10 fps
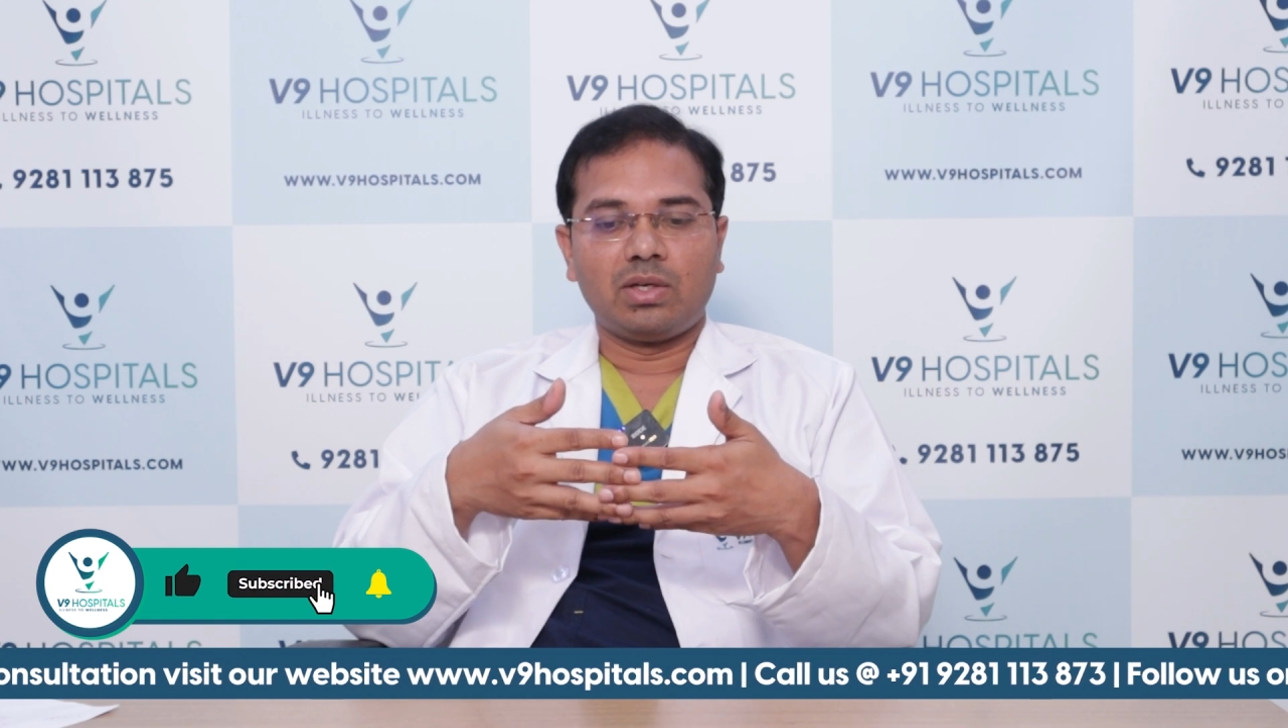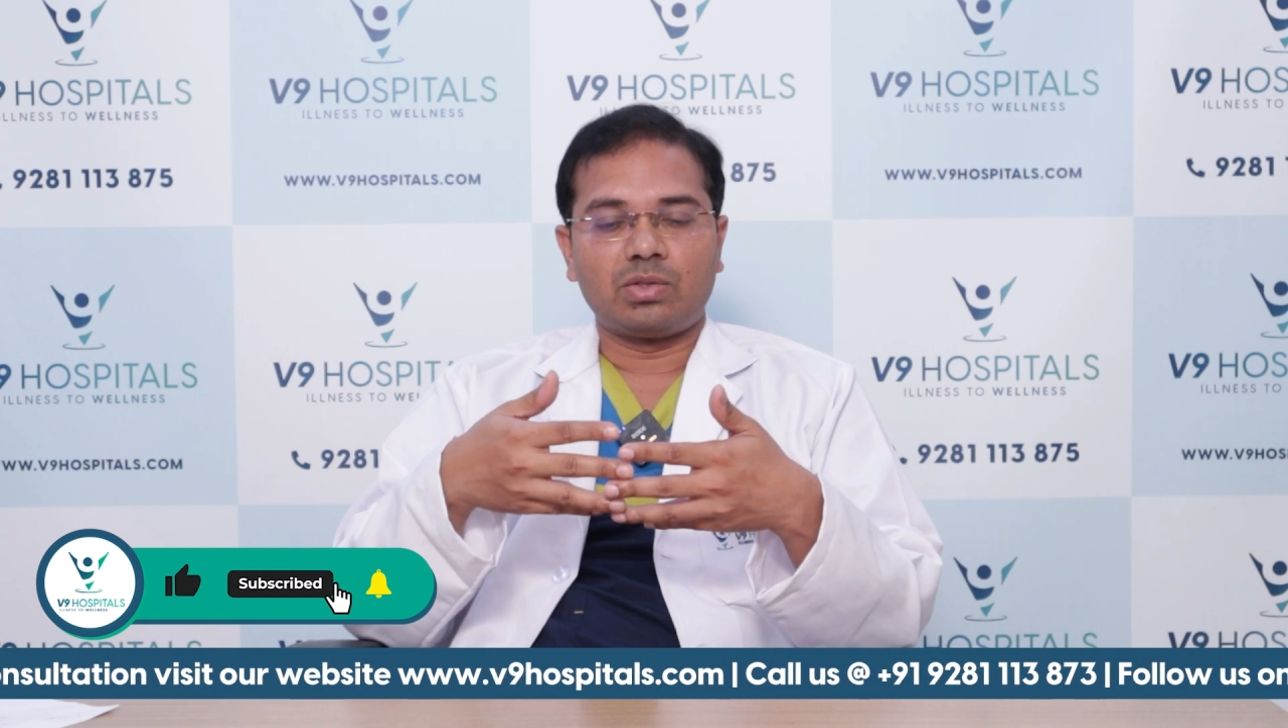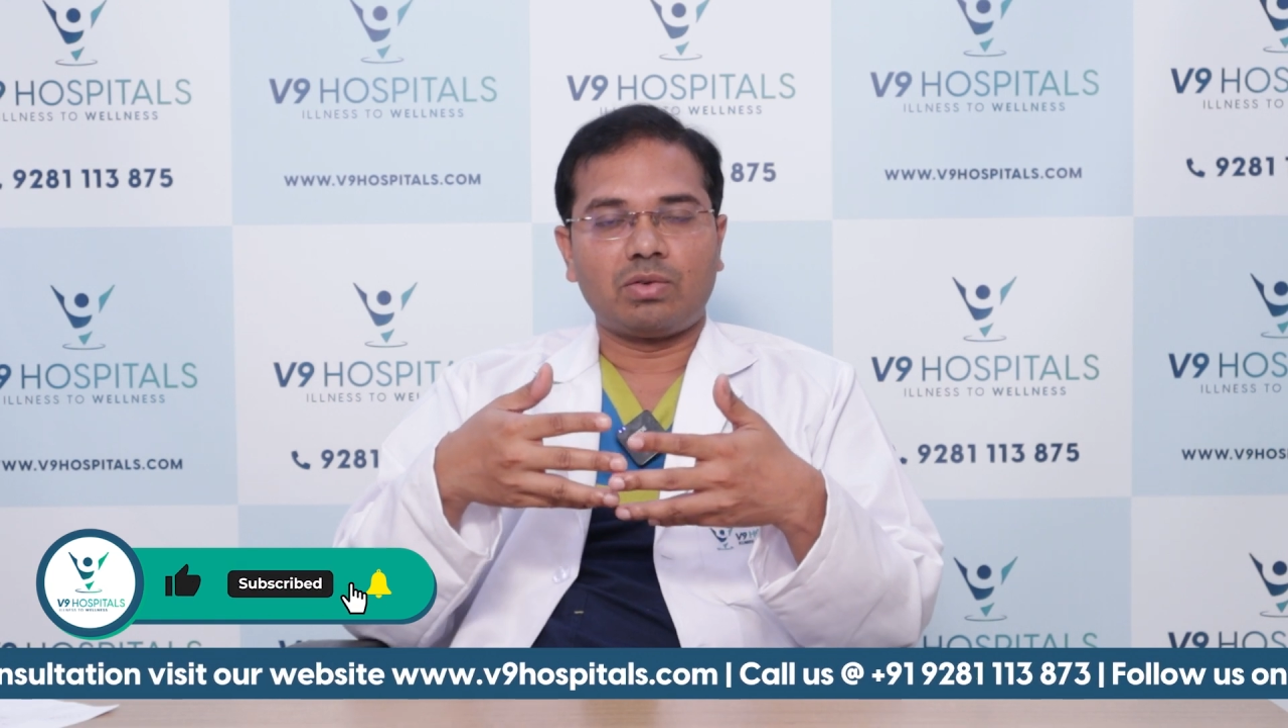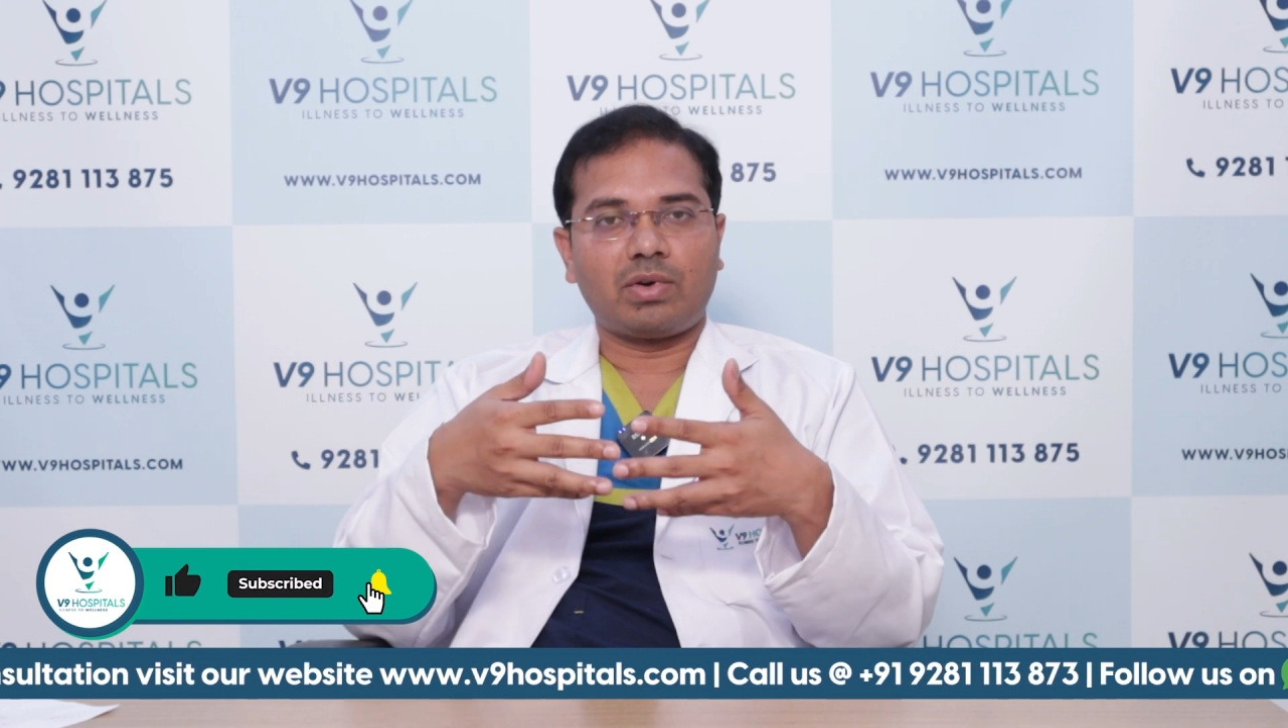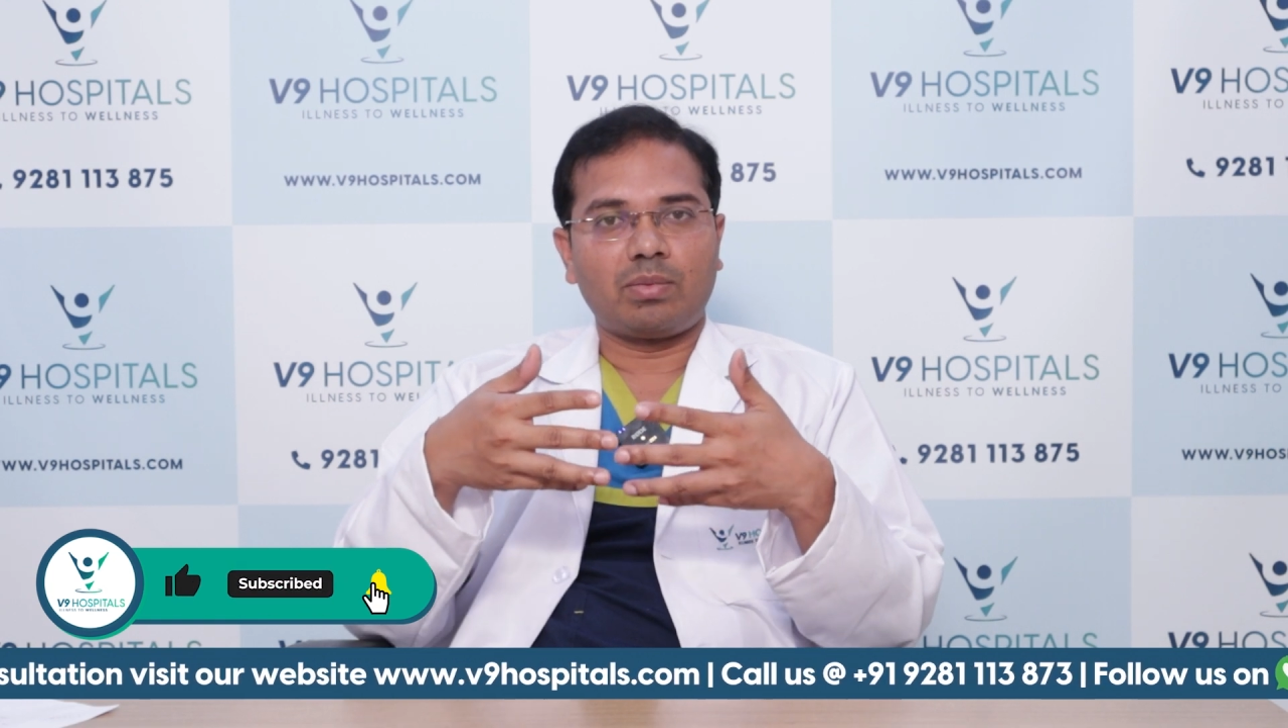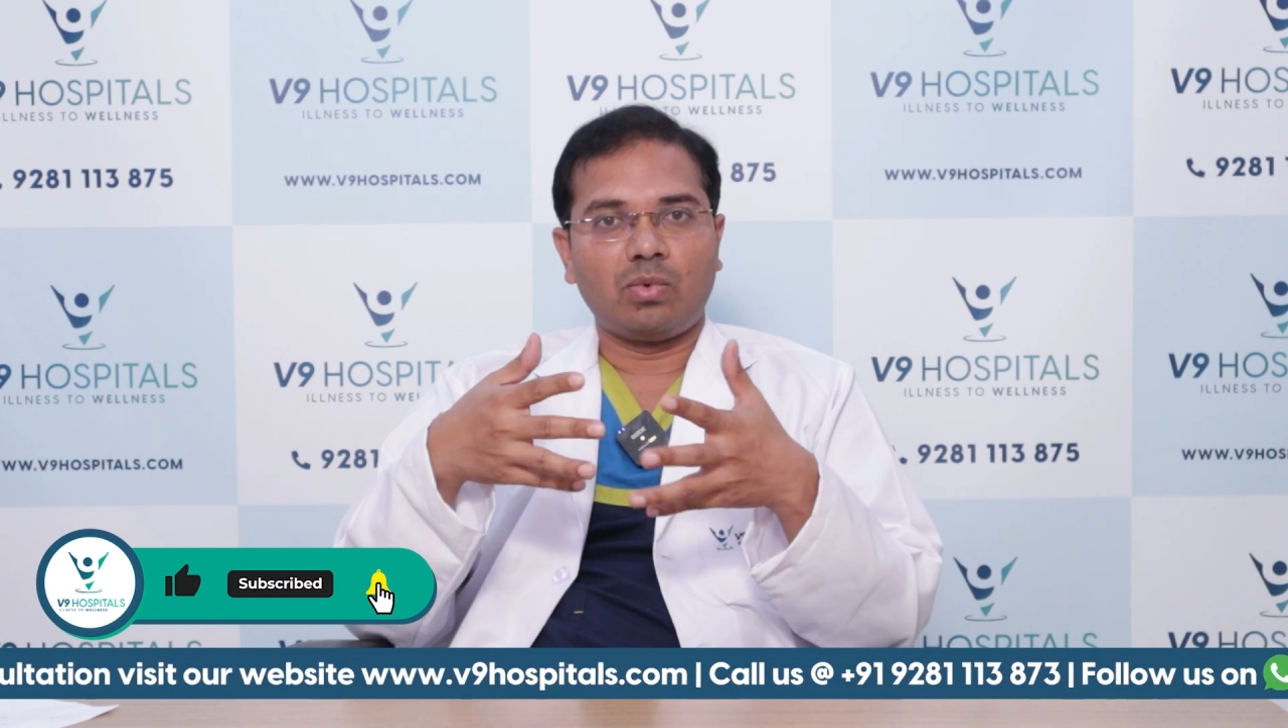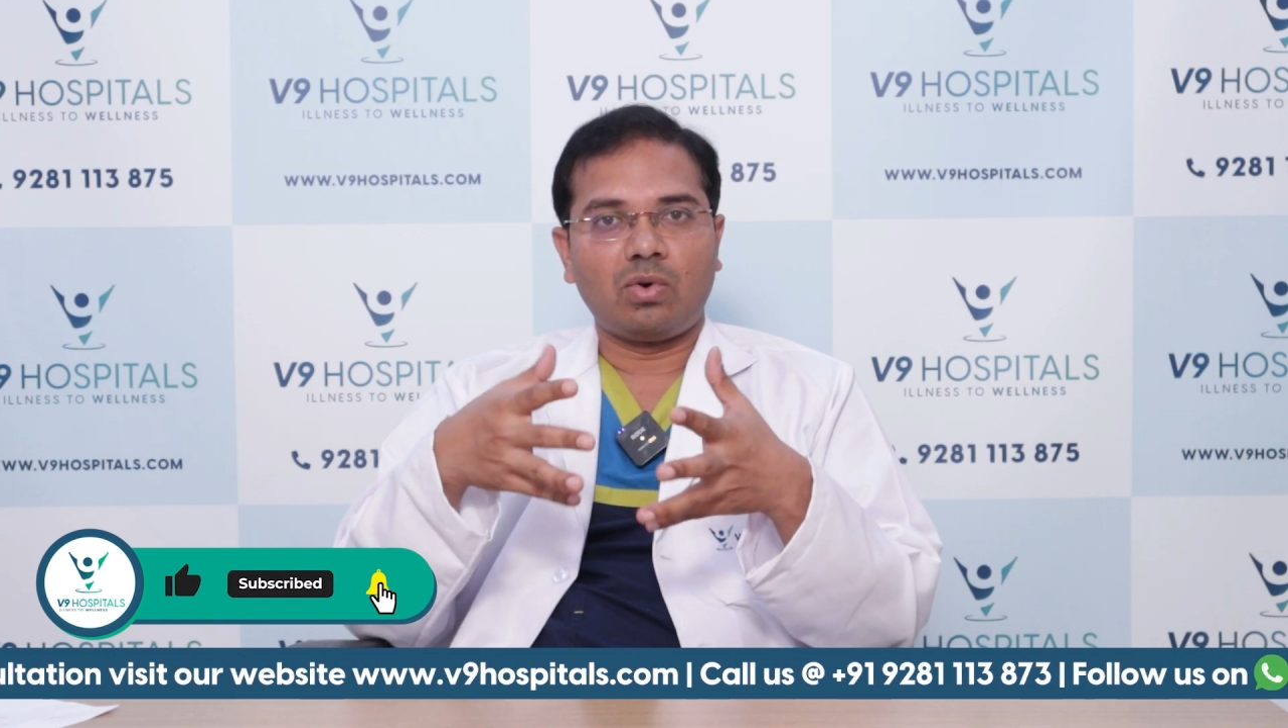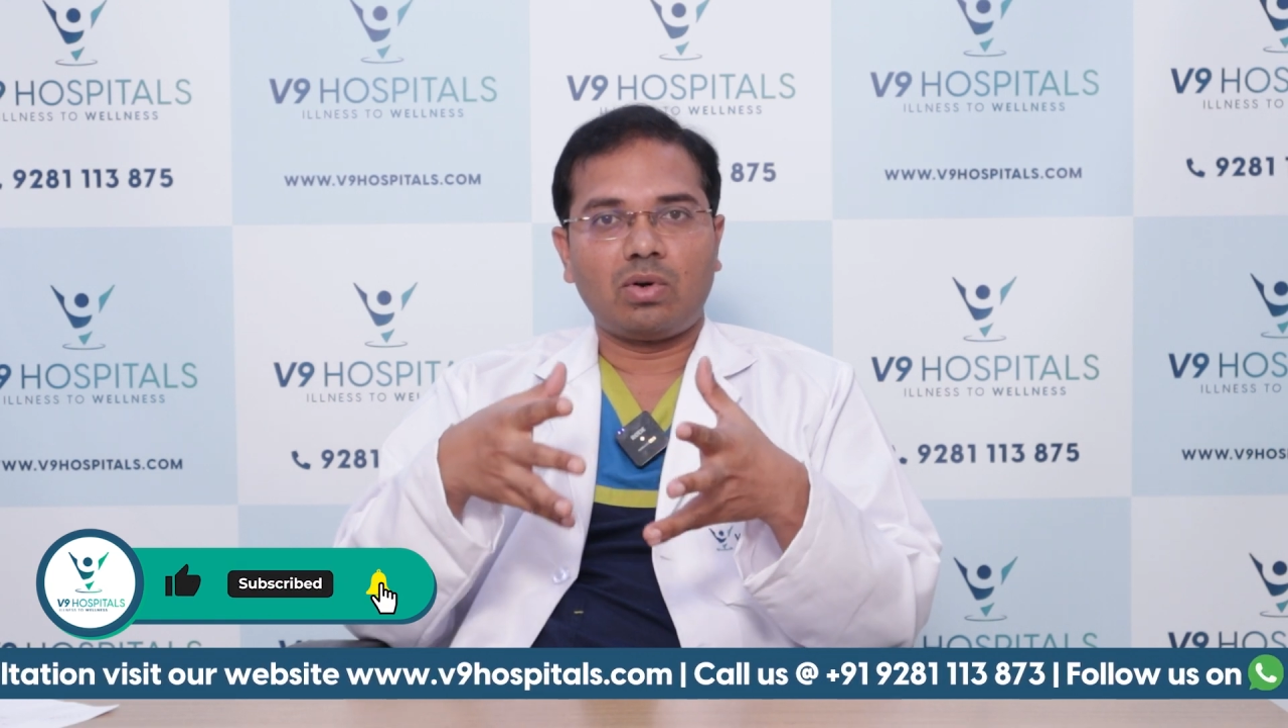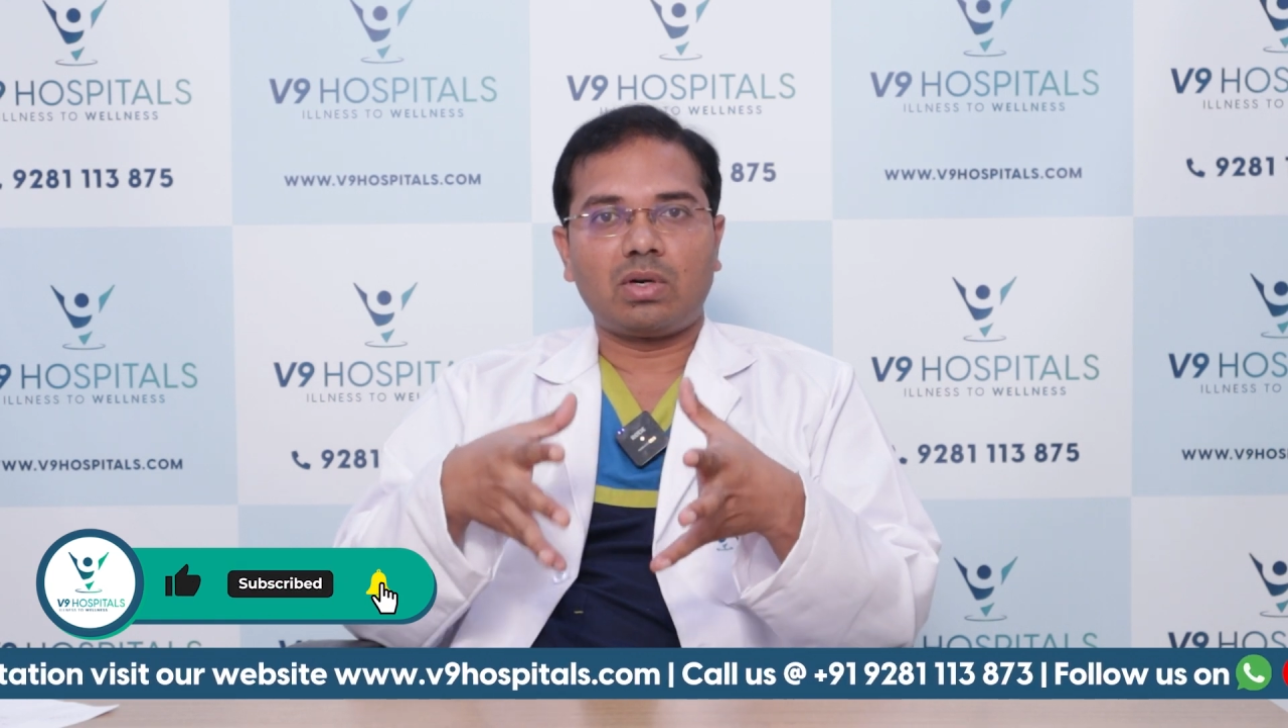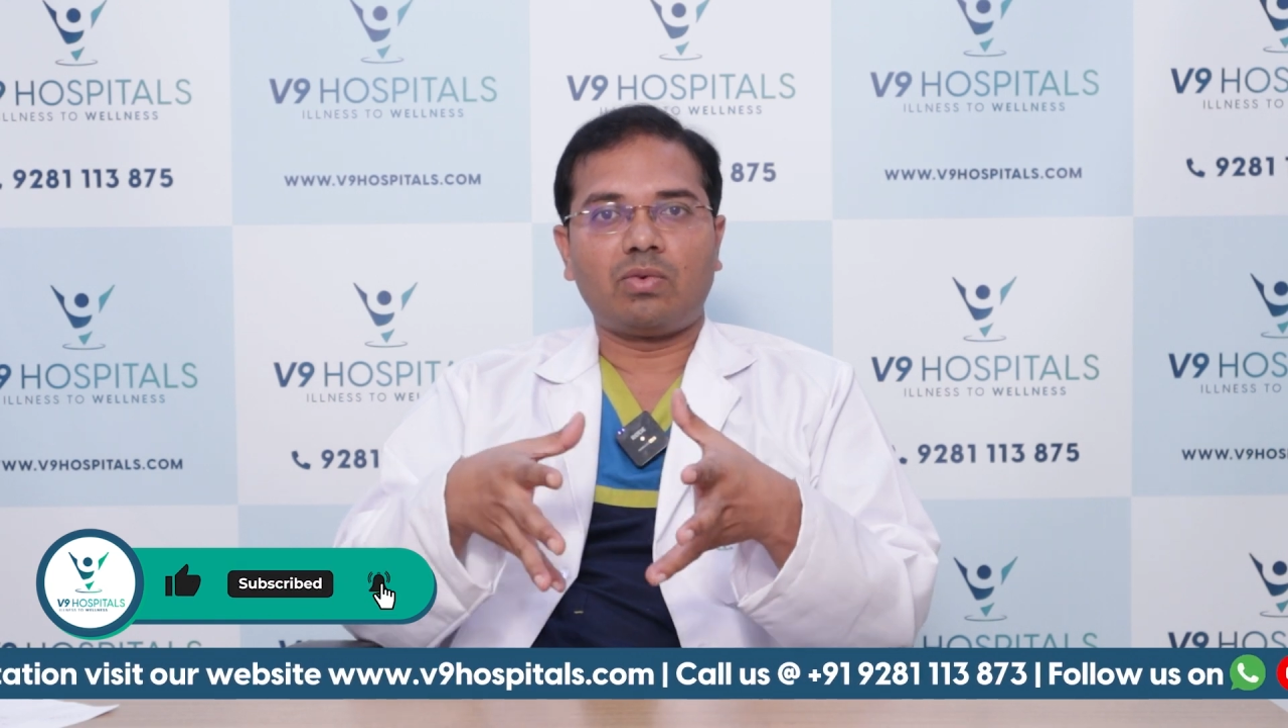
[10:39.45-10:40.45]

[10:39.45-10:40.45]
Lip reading: So for more